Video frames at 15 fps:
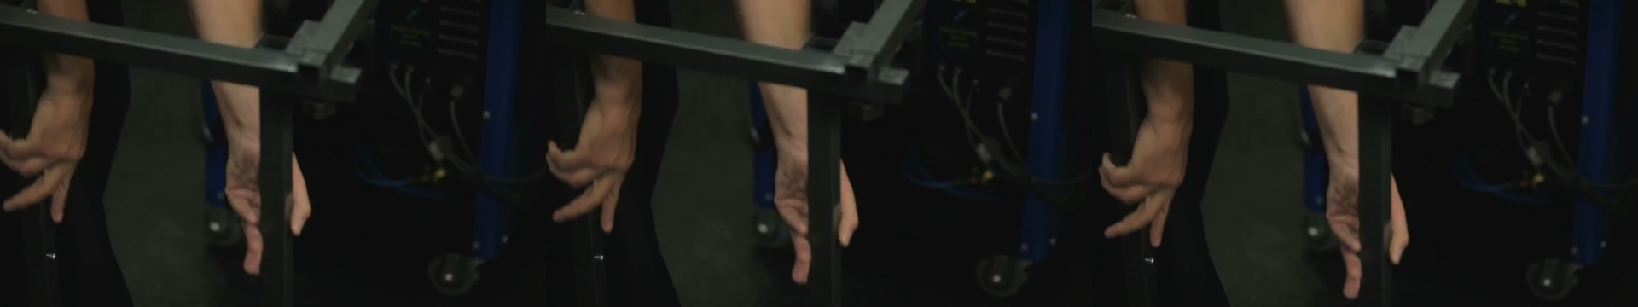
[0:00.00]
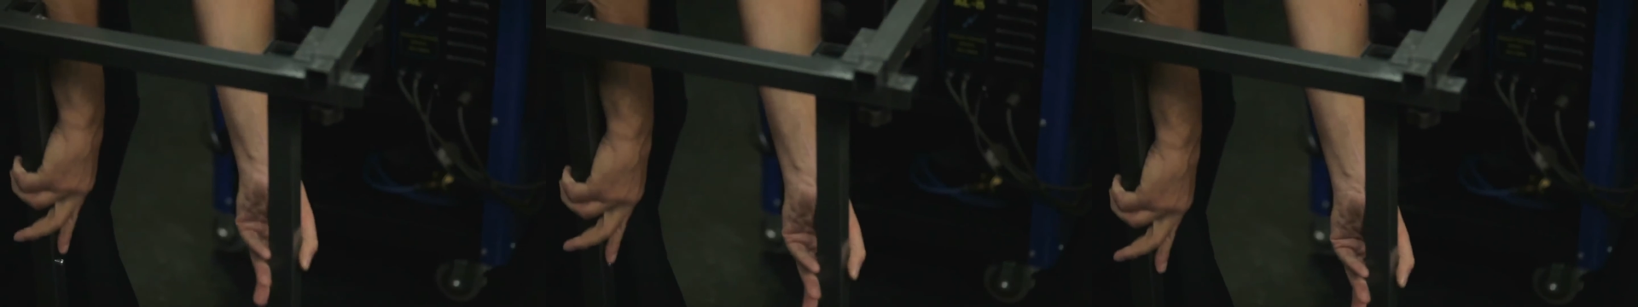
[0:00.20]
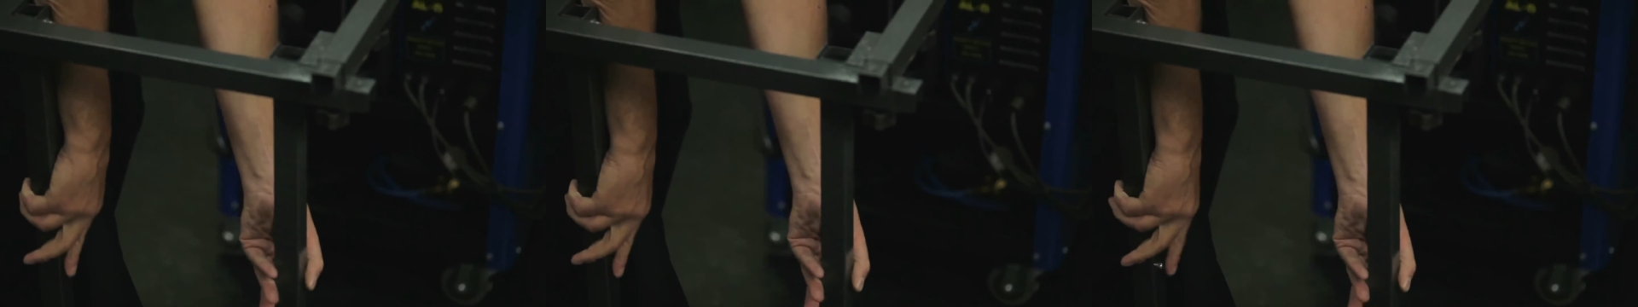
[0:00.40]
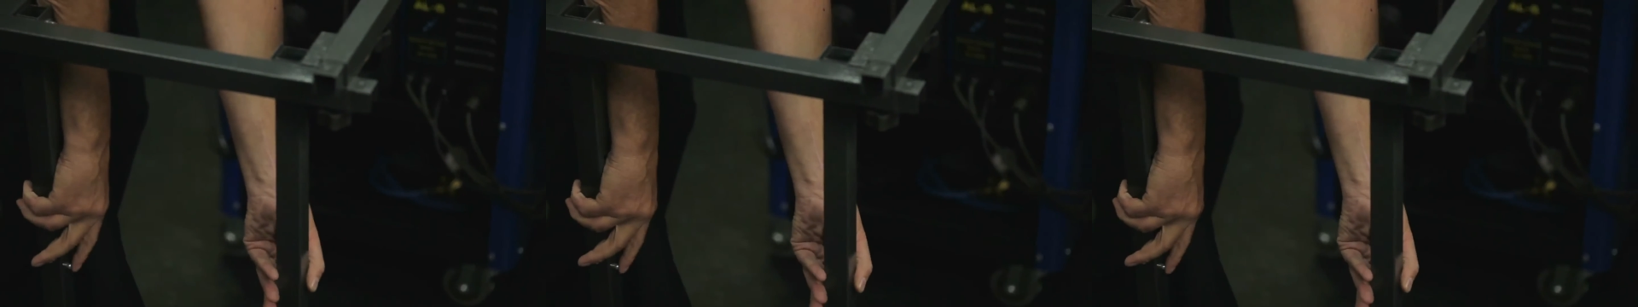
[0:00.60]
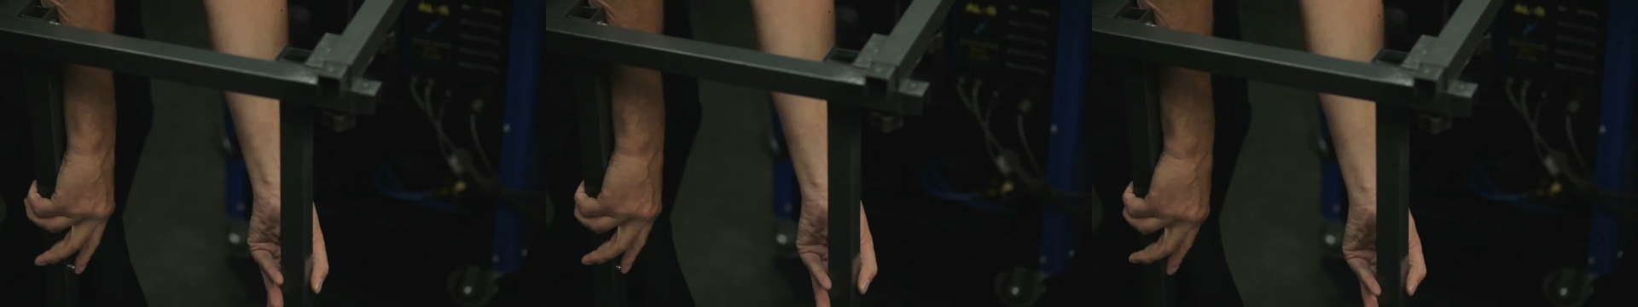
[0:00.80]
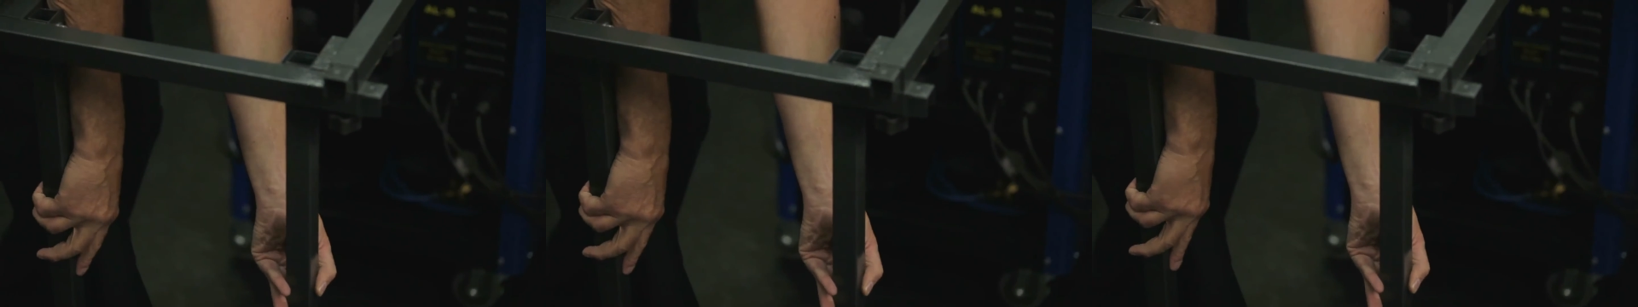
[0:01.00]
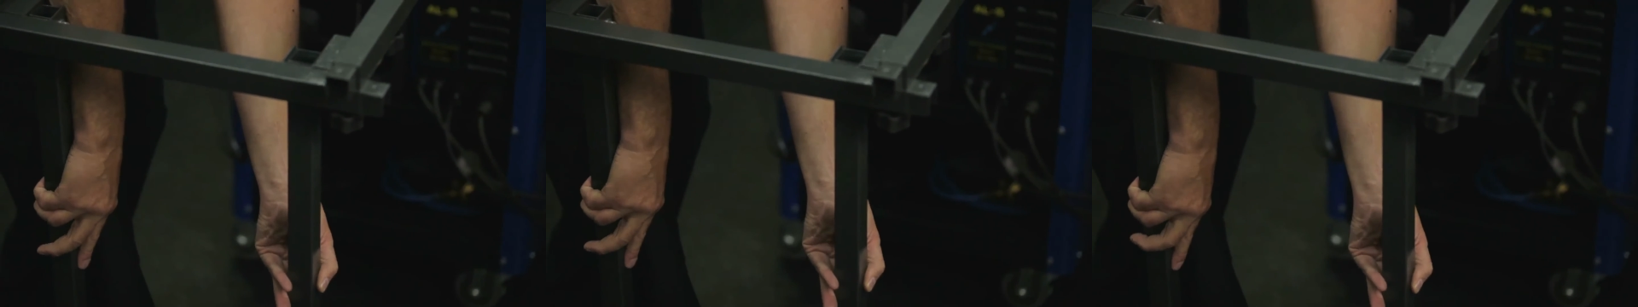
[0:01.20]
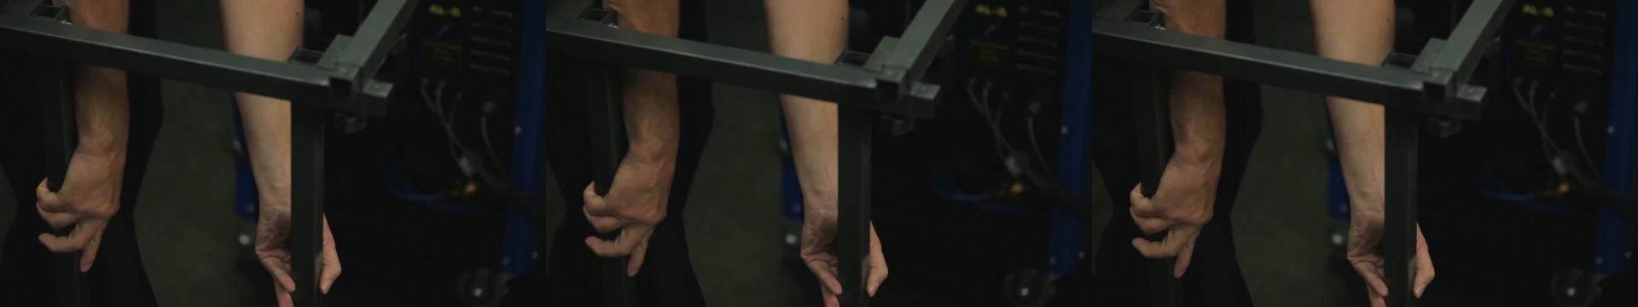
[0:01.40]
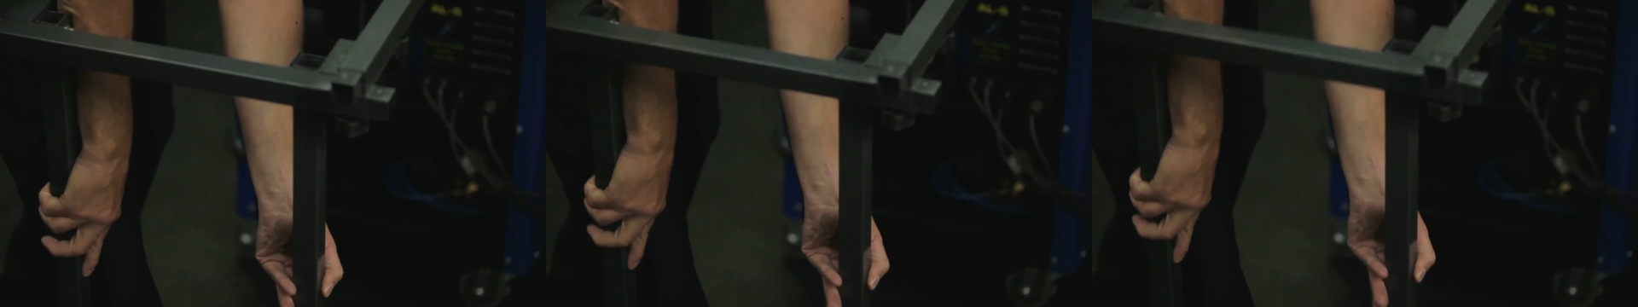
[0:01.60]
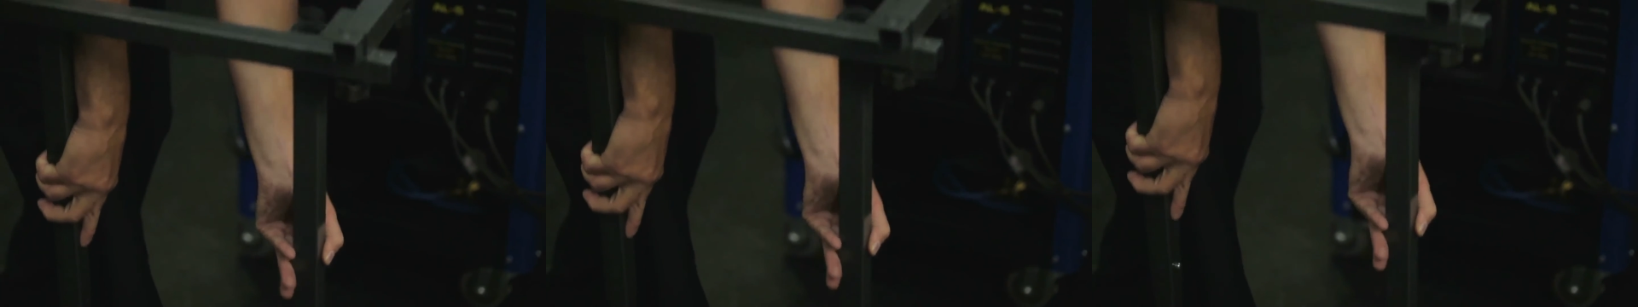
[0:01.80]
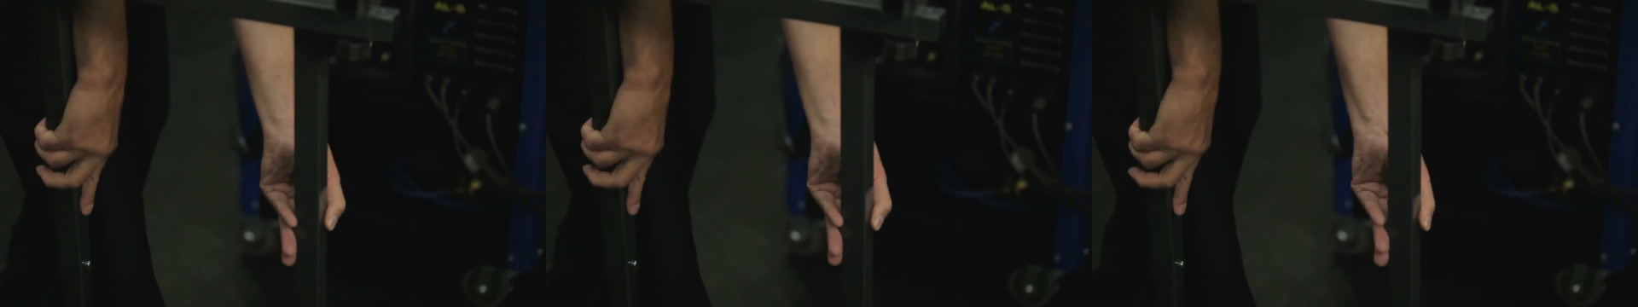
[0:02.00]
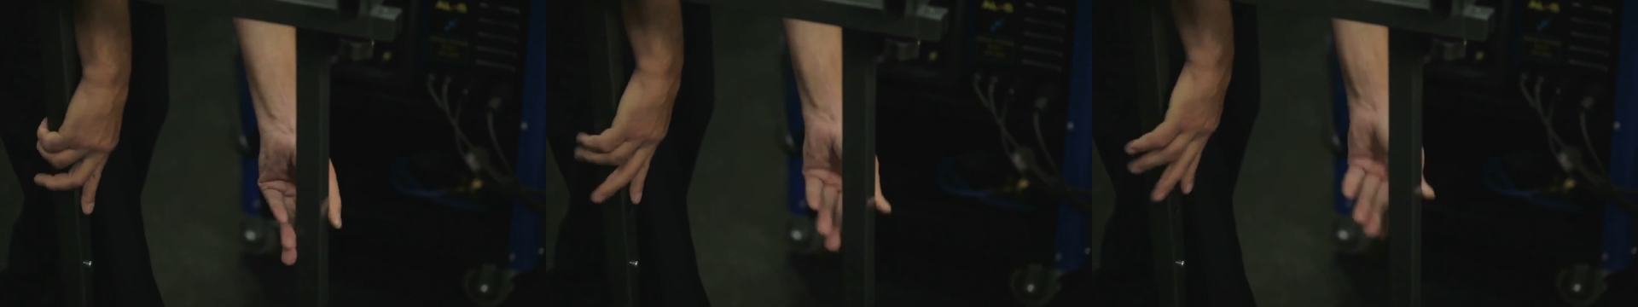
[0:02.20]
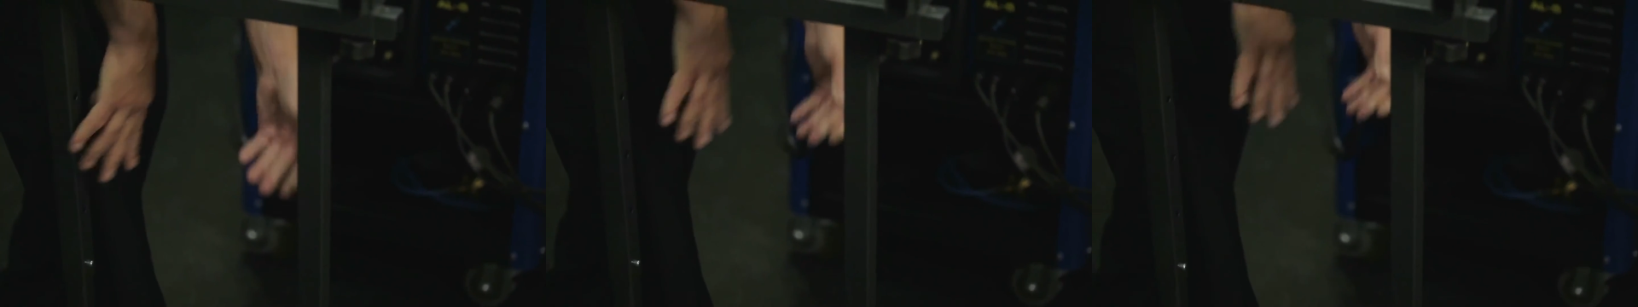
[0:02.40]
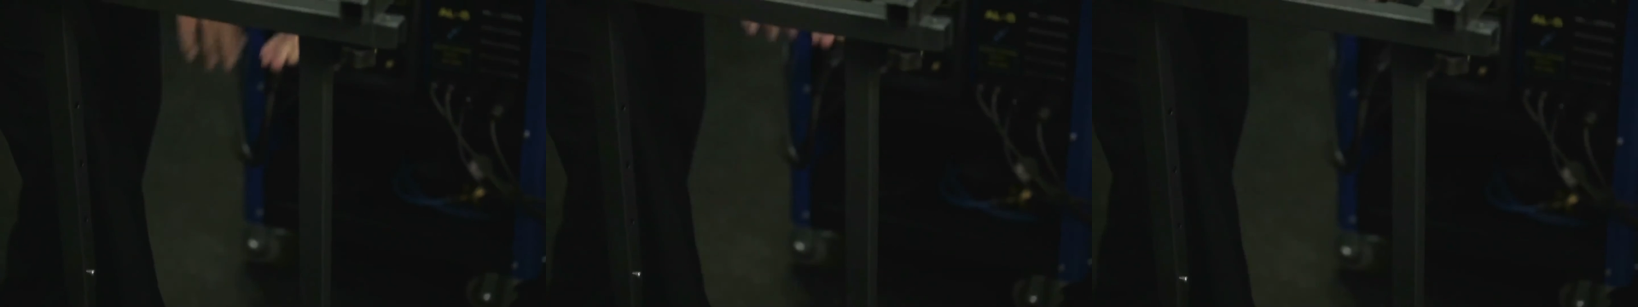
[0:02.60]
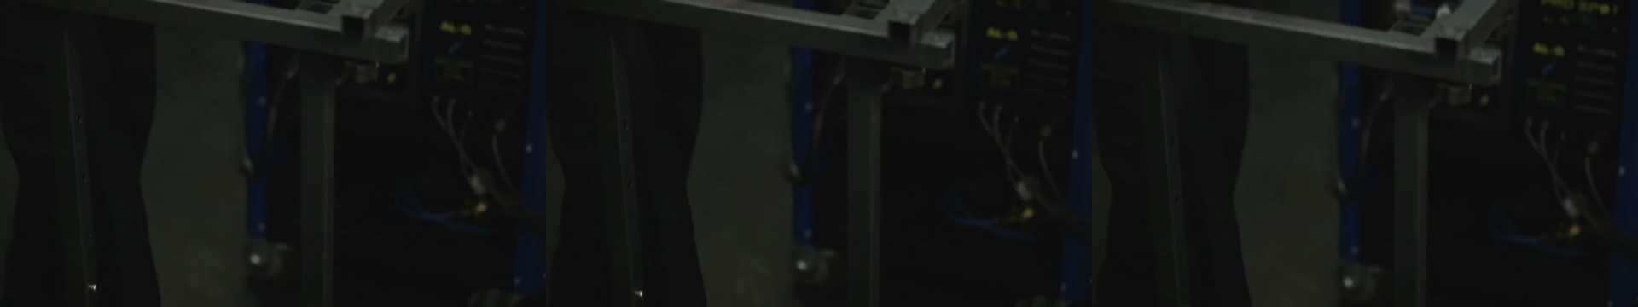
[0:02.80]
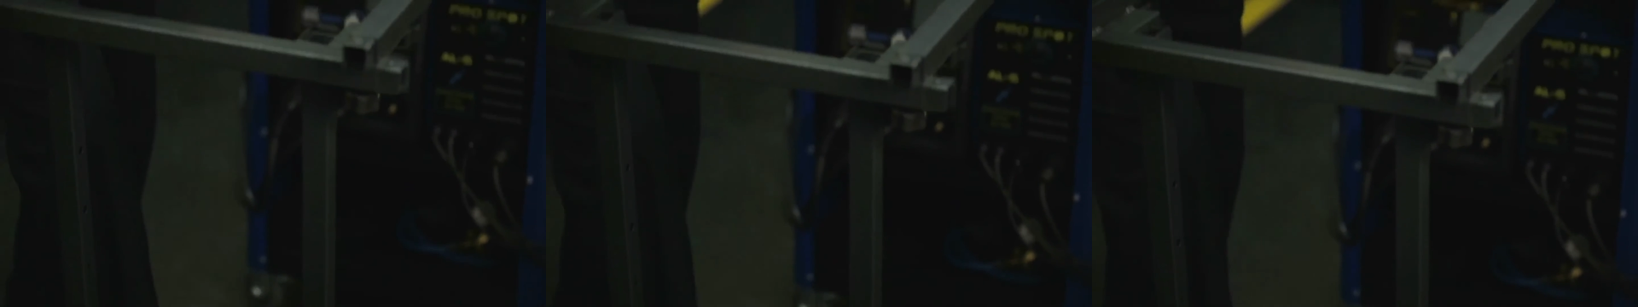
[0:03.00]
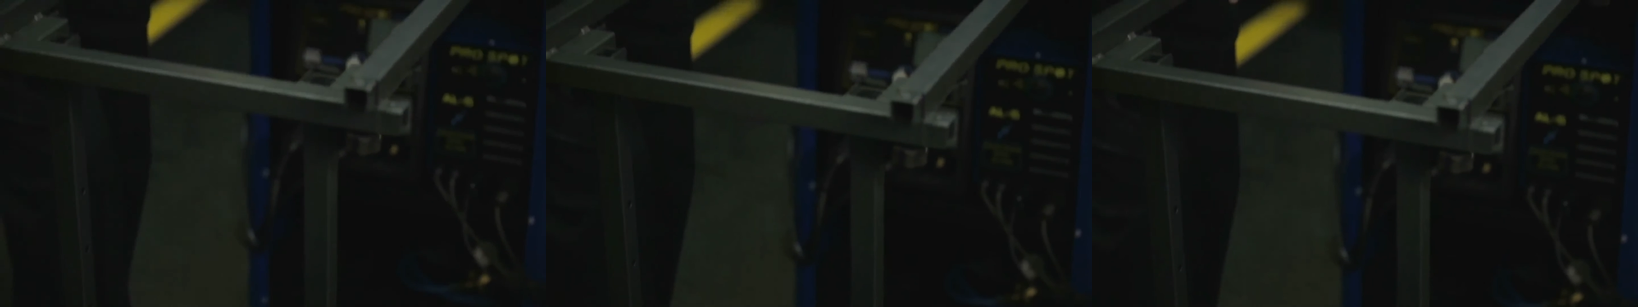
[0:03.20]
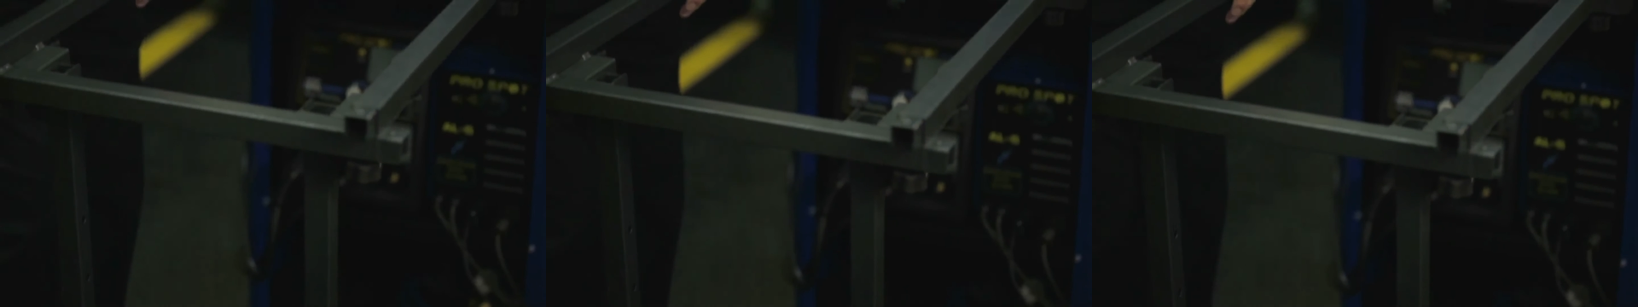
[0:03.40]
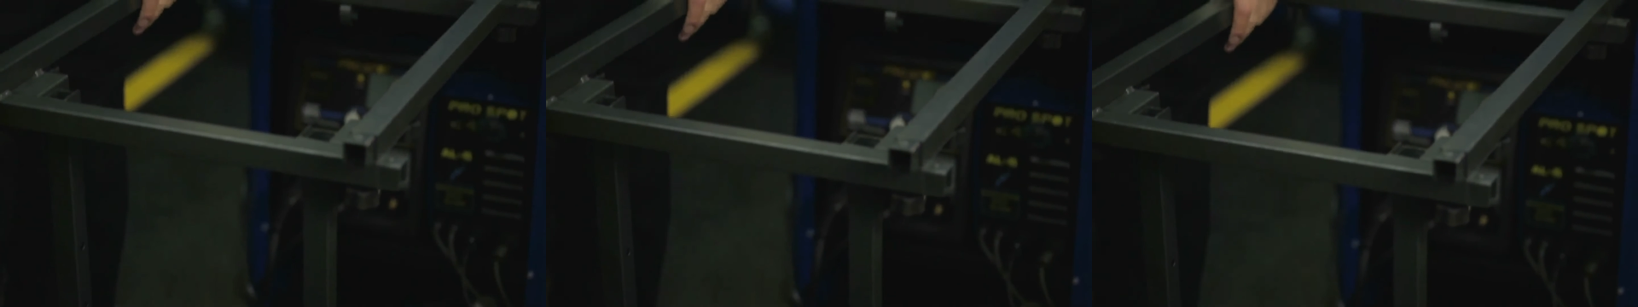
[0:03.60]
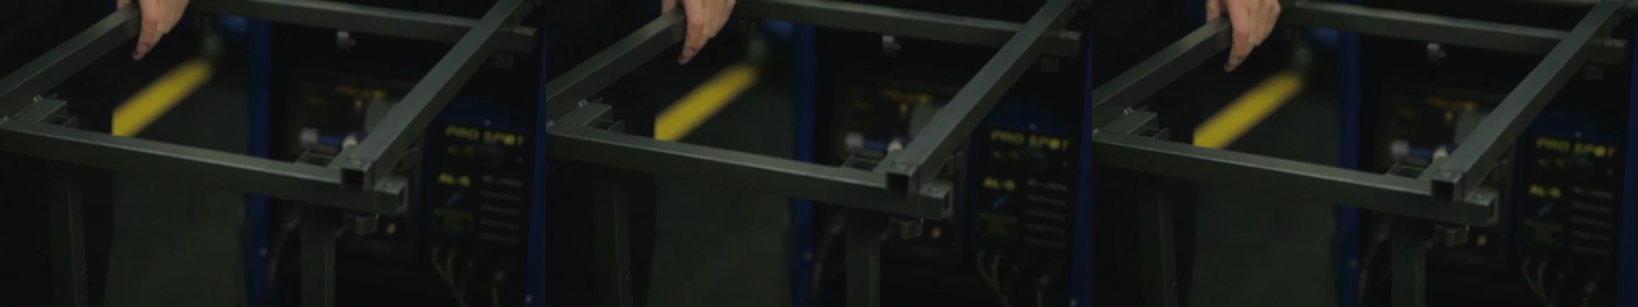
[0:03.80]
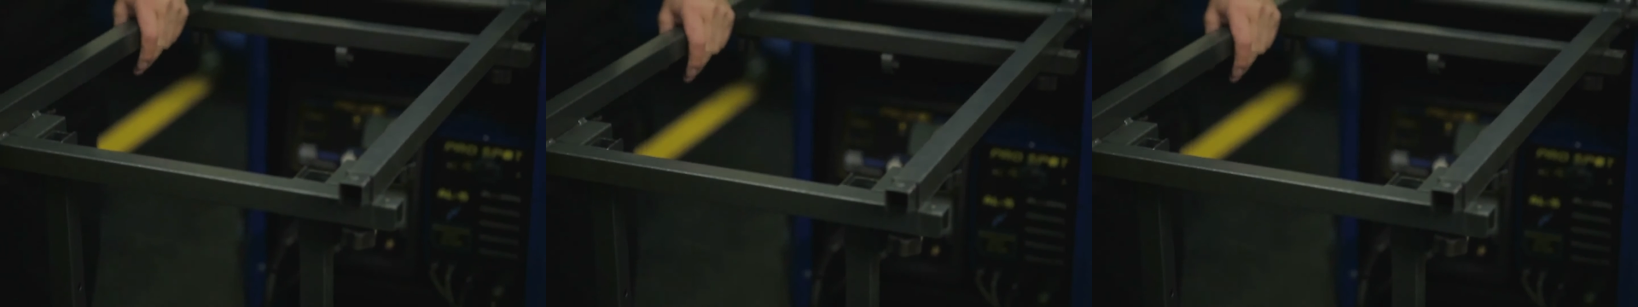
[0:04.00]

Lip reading: Nobody's mouth can be seen.